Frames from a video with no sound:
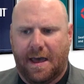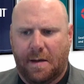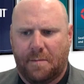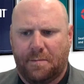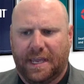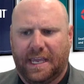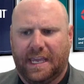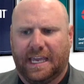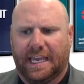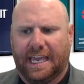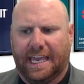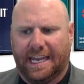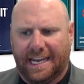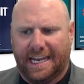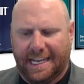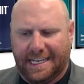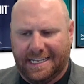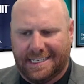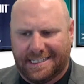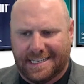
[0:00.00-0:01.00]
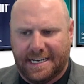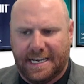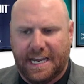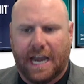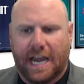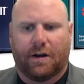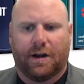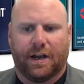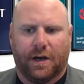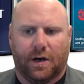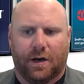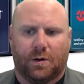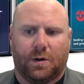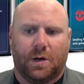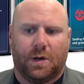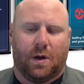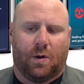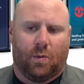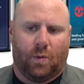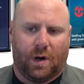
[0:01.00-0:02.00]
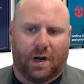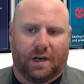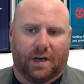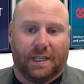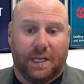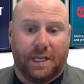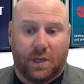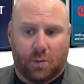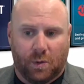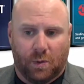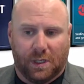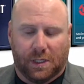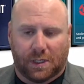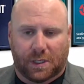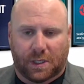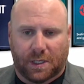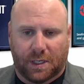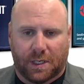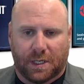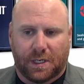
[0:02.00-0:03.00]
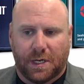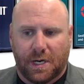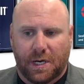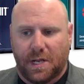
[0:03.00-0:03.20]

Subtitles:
being in a scenario where a leak will occur.